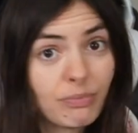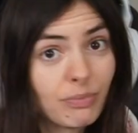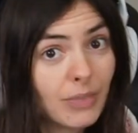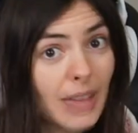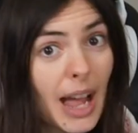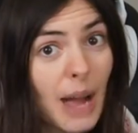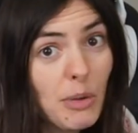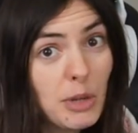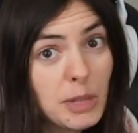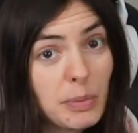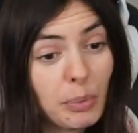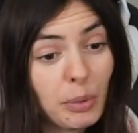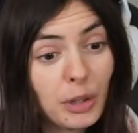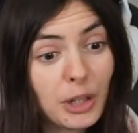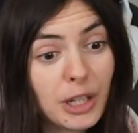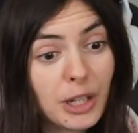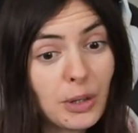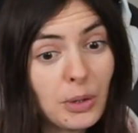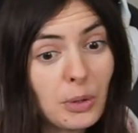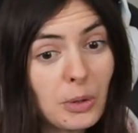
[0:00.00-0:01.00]
That was
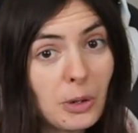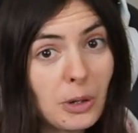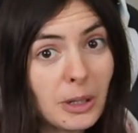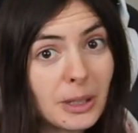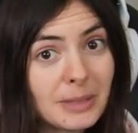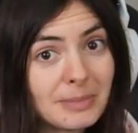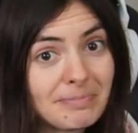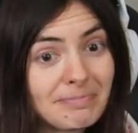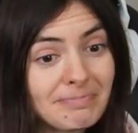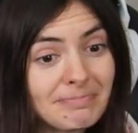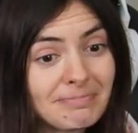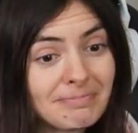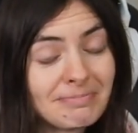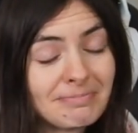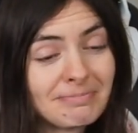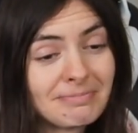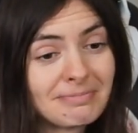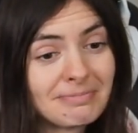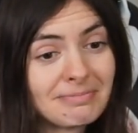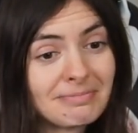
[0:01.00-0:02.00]
pretty cool.
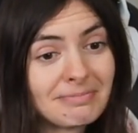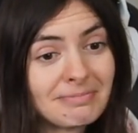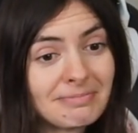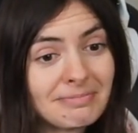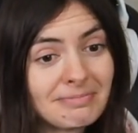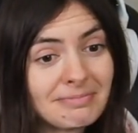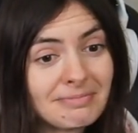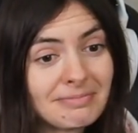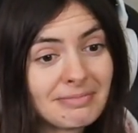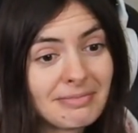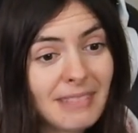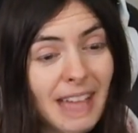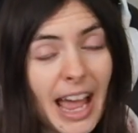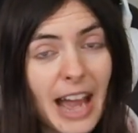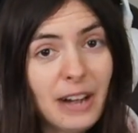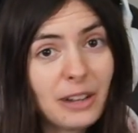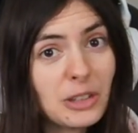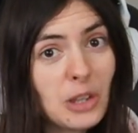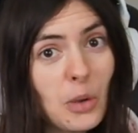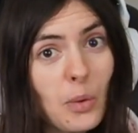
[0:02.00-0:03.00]
I
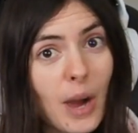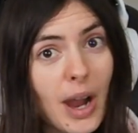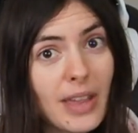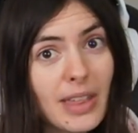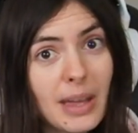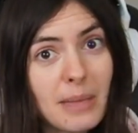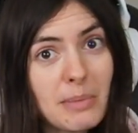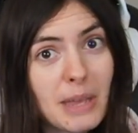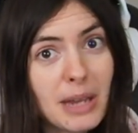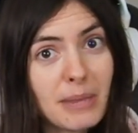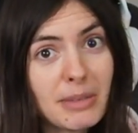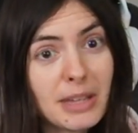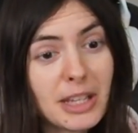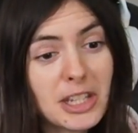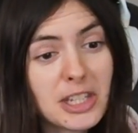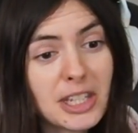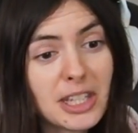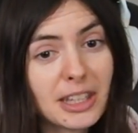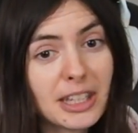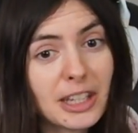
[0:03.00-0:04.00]
don't know why that made me
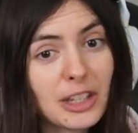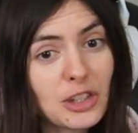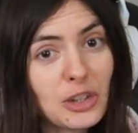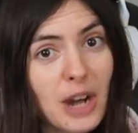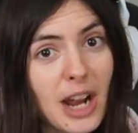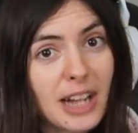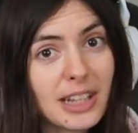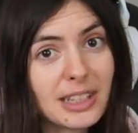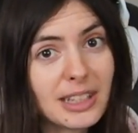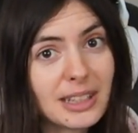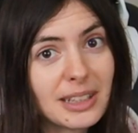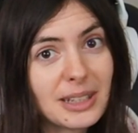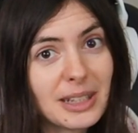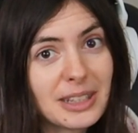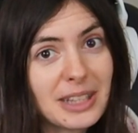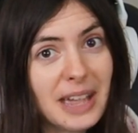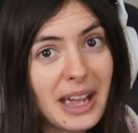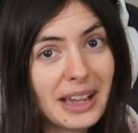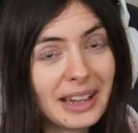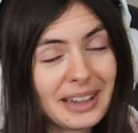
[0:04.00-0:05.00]
instantly attracted to
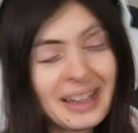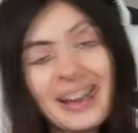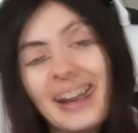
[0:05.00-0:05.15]
tech.